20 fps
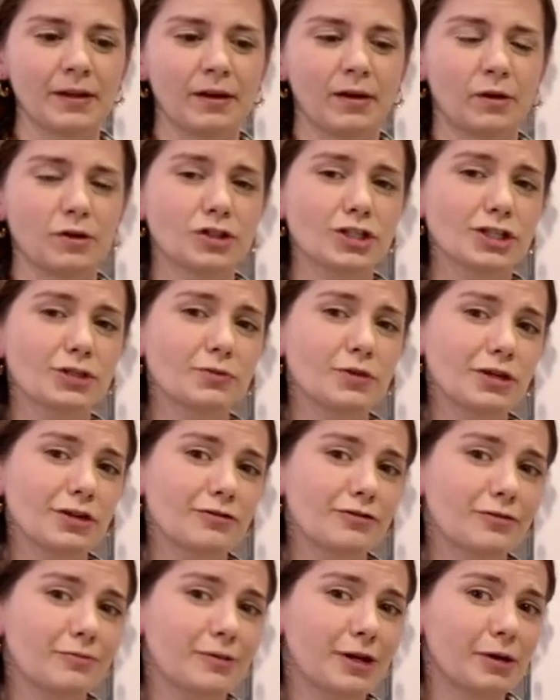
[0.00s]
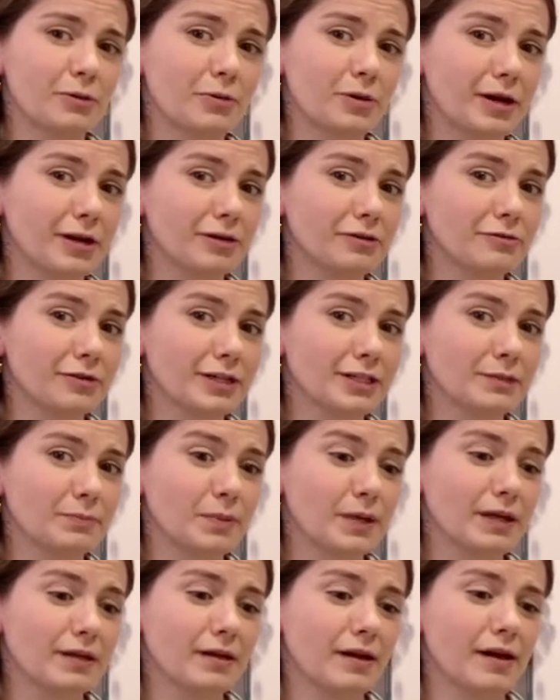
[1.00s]
Just went over my wild rice
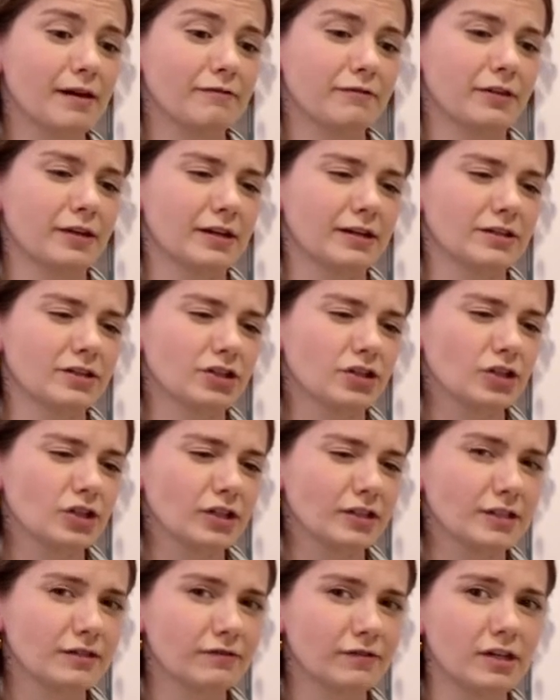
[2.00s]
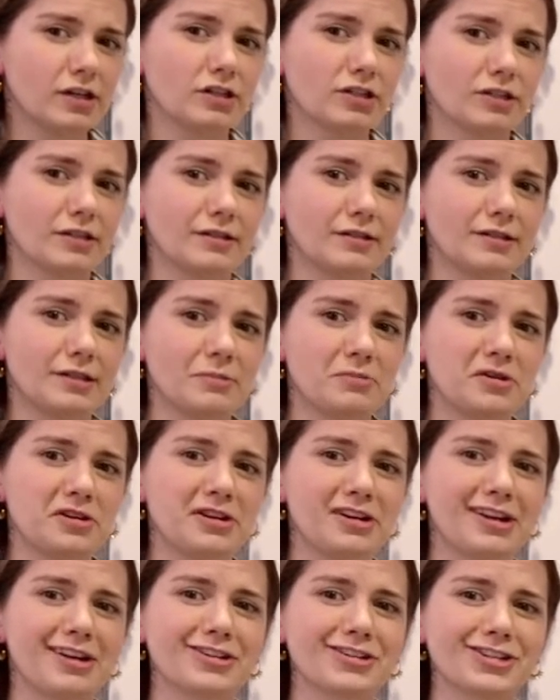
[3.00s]
pilaf that has just finished its simmer,
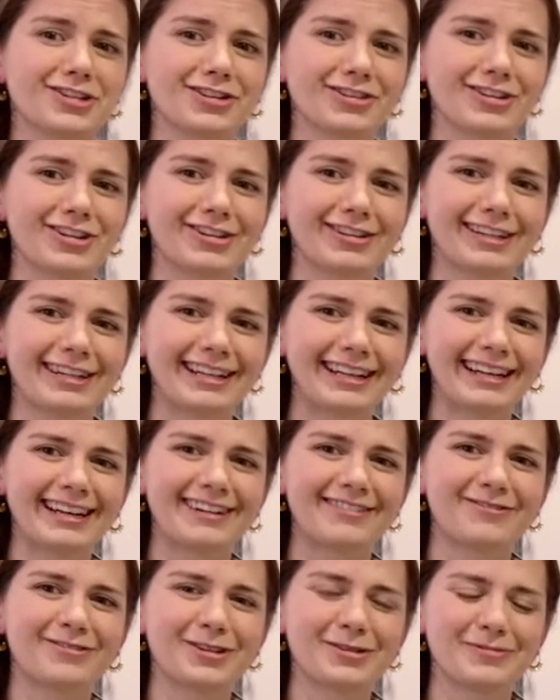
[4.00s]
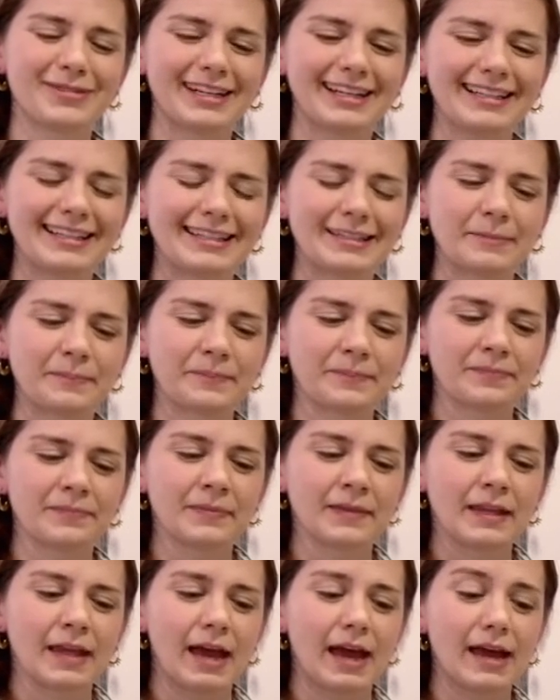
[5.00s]
and I'll show you it in a few minutes.
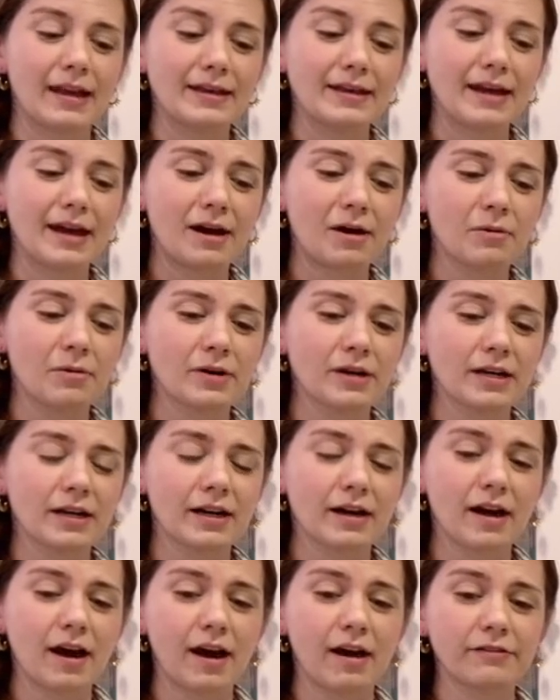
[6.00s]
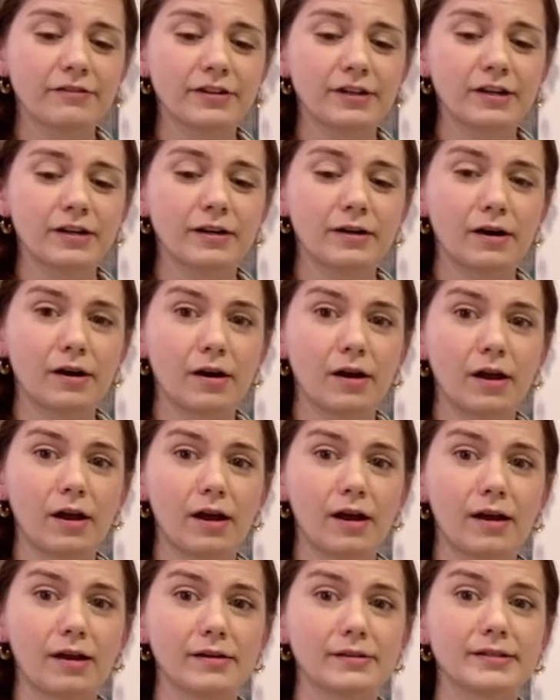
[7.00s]
And now we're going to cover
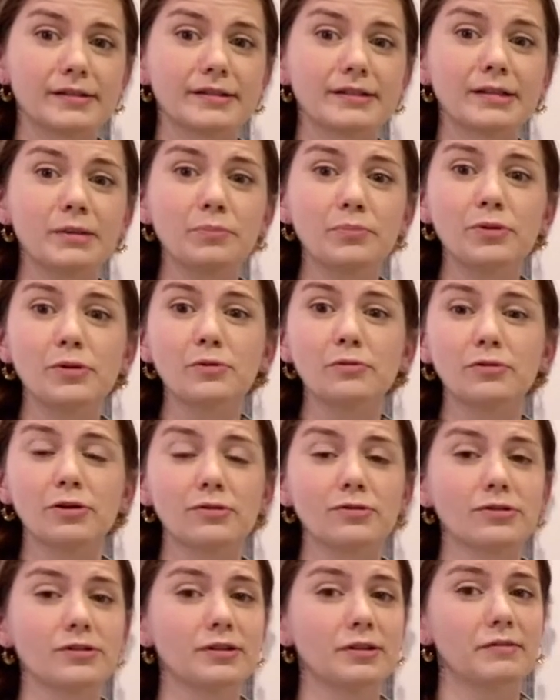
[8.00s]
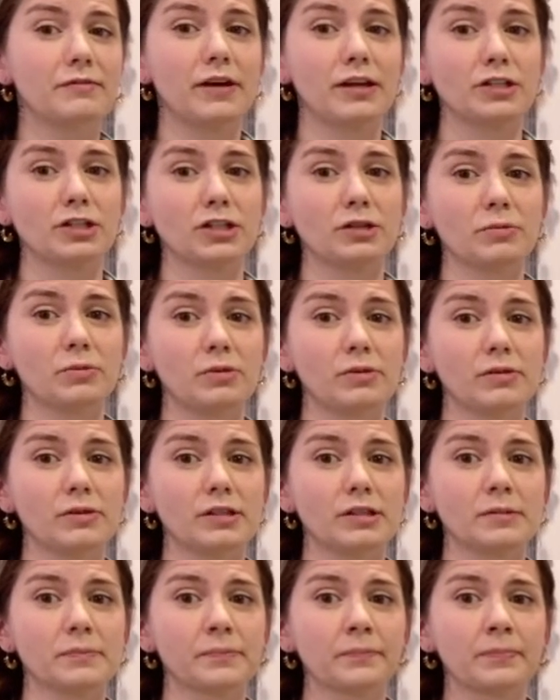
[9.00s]
simple roasted
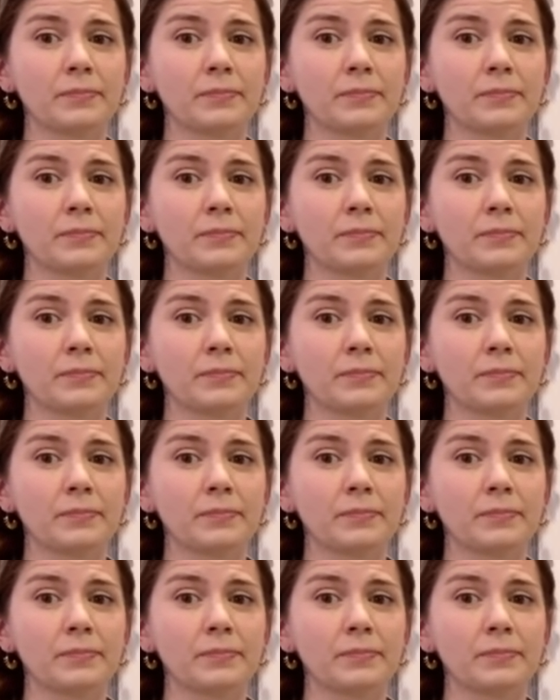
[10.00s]
vegetables.